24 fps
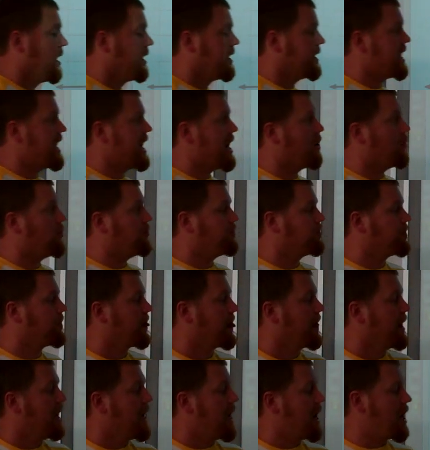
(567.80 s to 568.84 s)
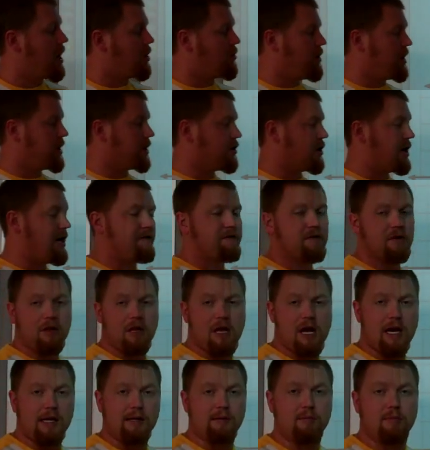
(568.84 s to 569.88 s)
Now, how do I graph the
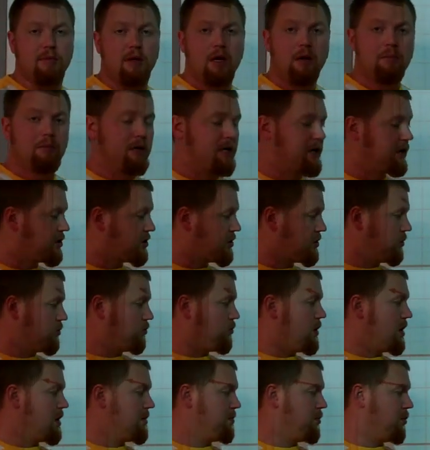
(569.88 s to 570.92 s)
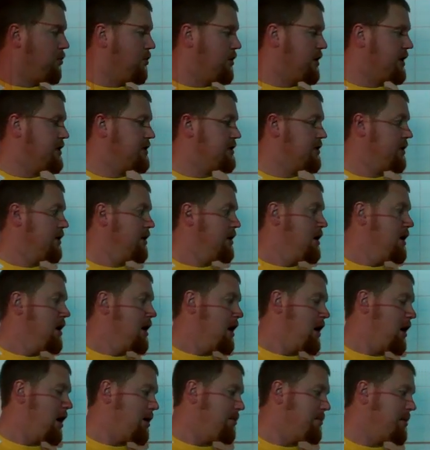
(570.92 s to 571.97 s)
line? Because through one point,
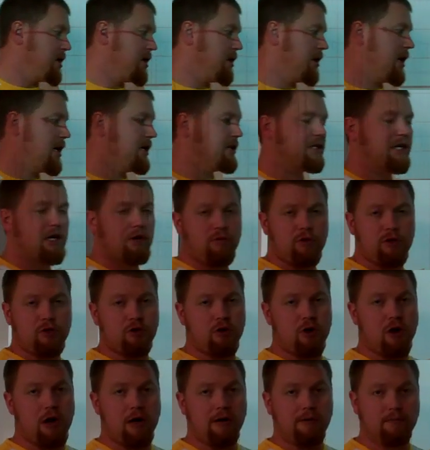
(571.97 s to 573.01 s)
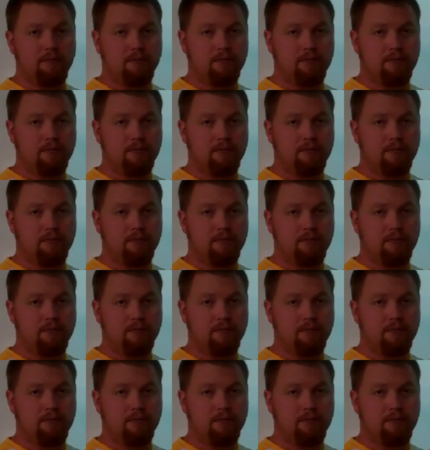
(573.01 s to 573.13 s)
how many lines can we draw?